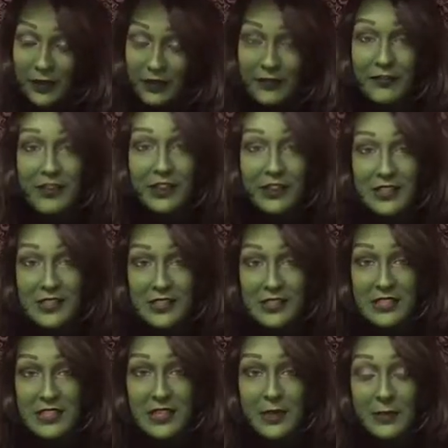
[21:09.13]

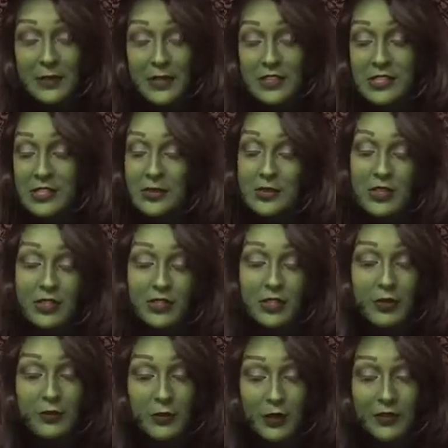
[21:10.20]
villains because there was such
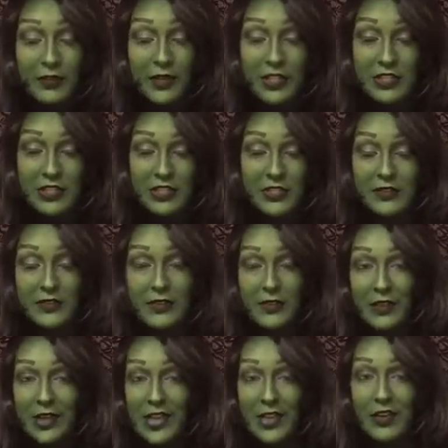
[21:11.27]
good motivation, even though
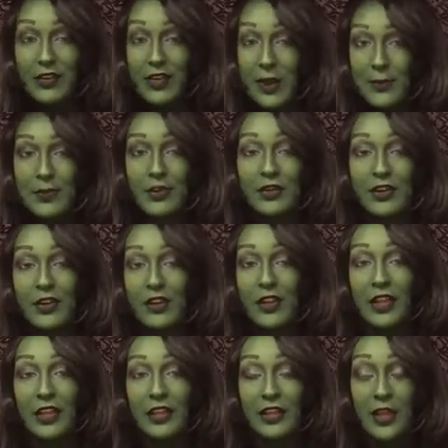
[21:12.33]
they kind of crapped on her a
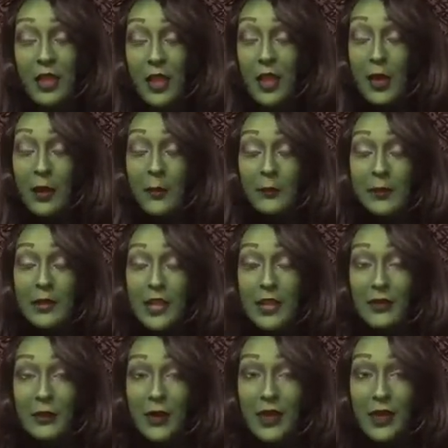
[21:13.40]
lot. But
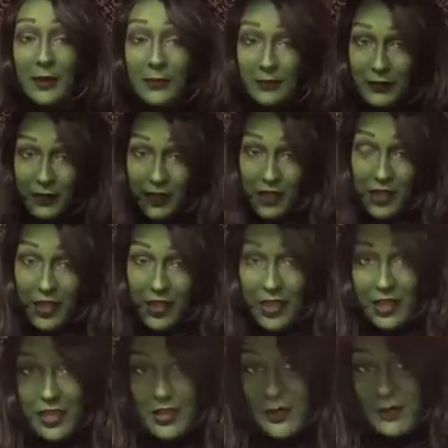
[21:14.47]
anyway,
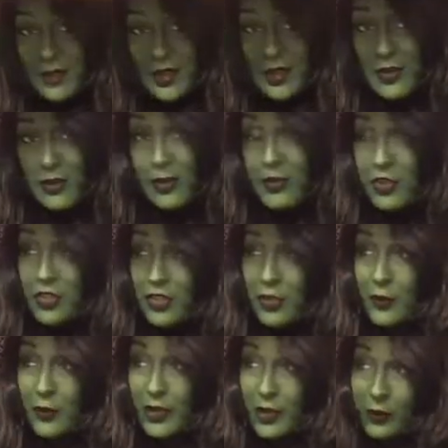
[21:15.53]
I am now the
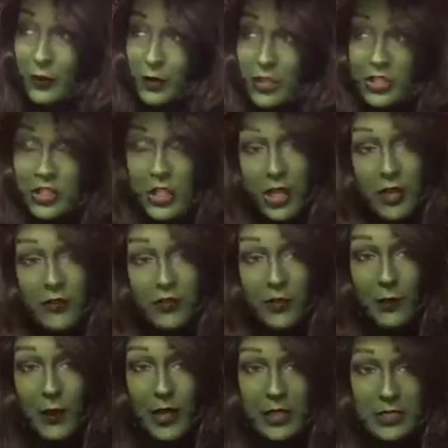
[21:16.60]
Wicked Witch of the
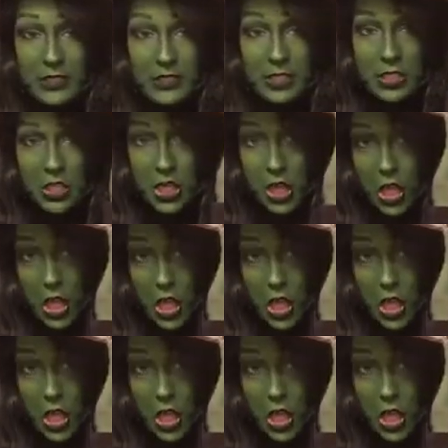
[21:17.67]
West.